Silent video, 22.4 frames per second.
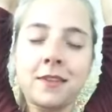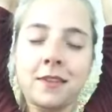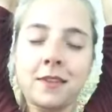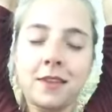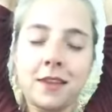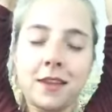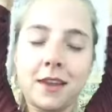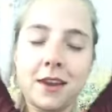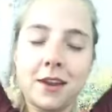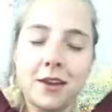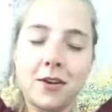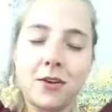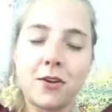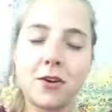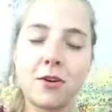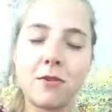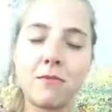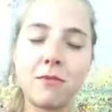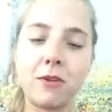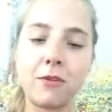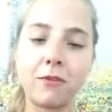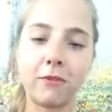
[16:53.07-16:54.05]
And I
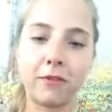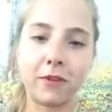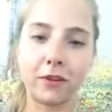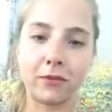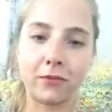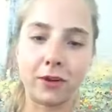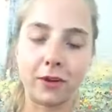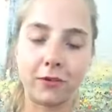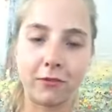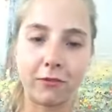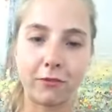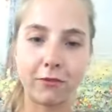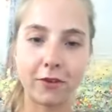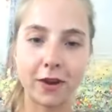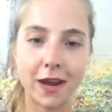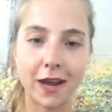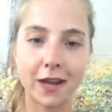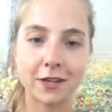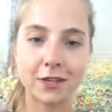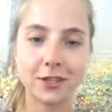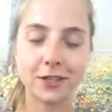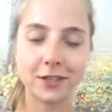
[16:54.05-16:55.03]
hope you feel
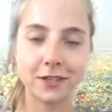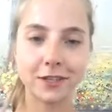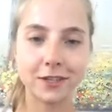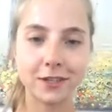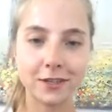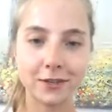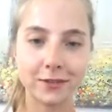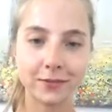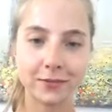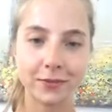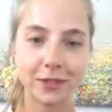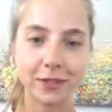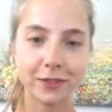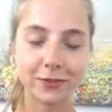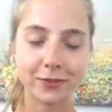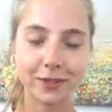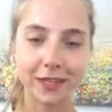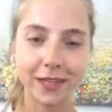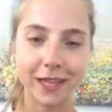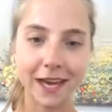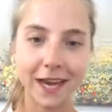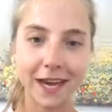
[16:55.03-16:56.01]
refreshed and
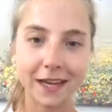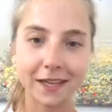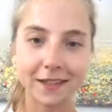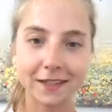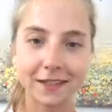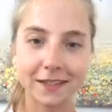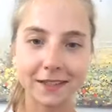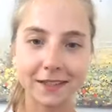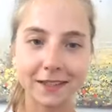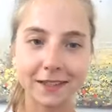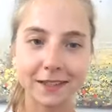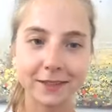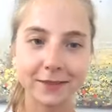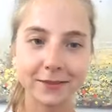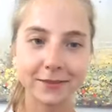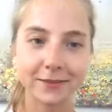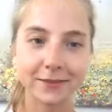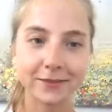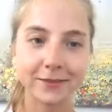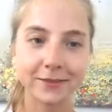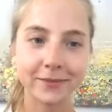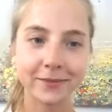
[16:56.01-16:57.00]
relaxed.
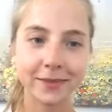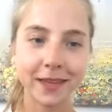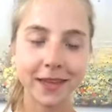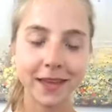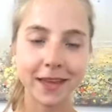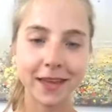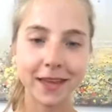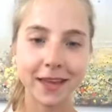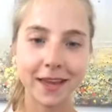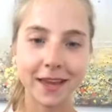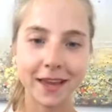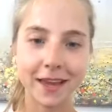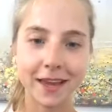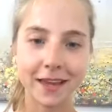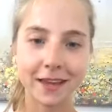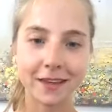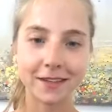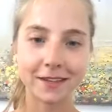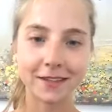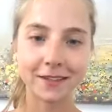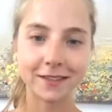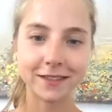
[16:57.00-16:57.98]

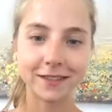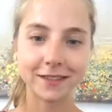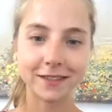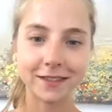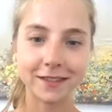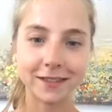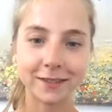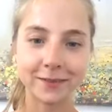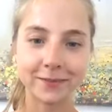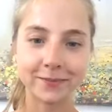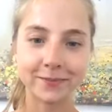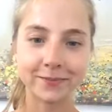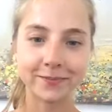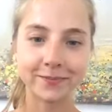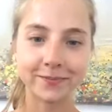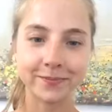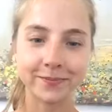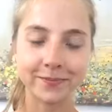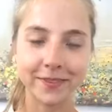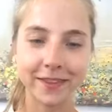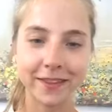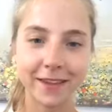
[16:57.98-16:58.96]
And
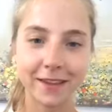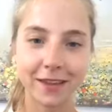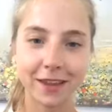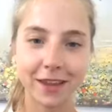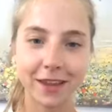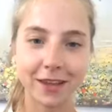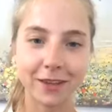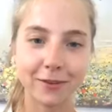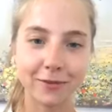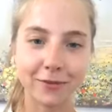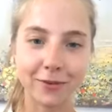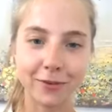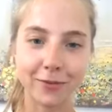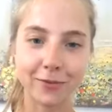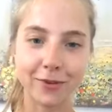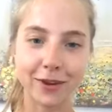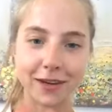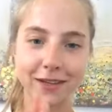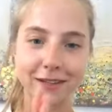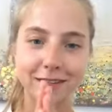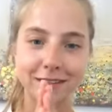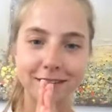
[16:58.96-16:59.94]
thank you for
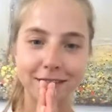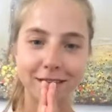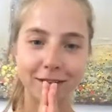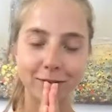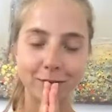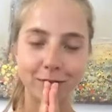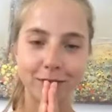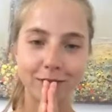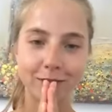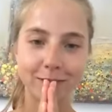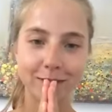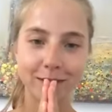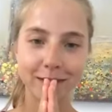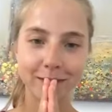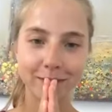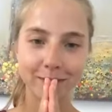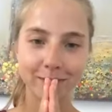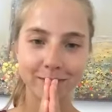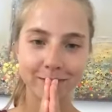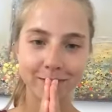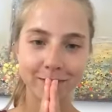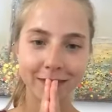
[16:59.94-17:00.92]
practicing with me.
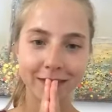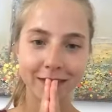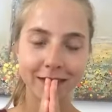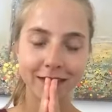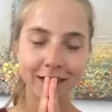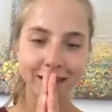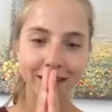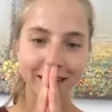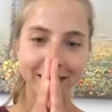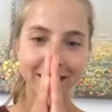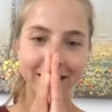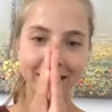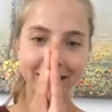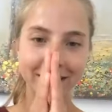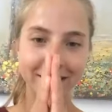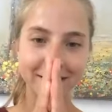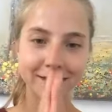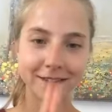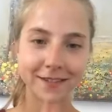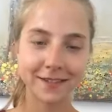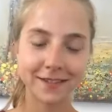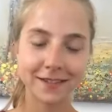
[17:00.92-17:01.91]

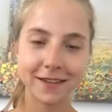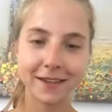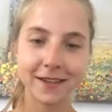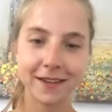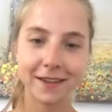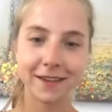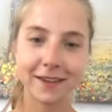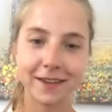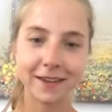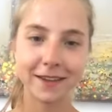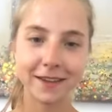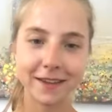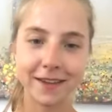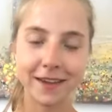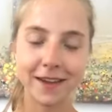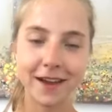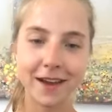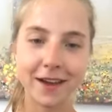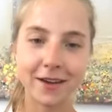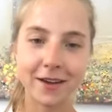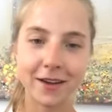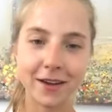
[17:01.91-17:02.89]
And
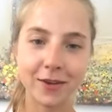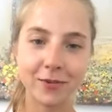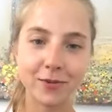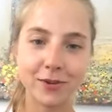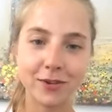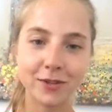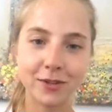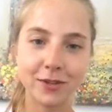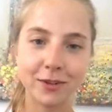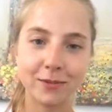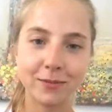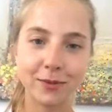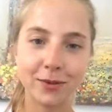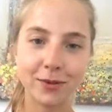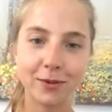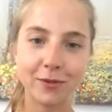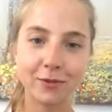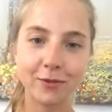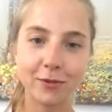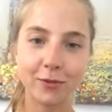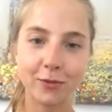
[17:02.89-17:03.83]
yeah, I wish you a beautiful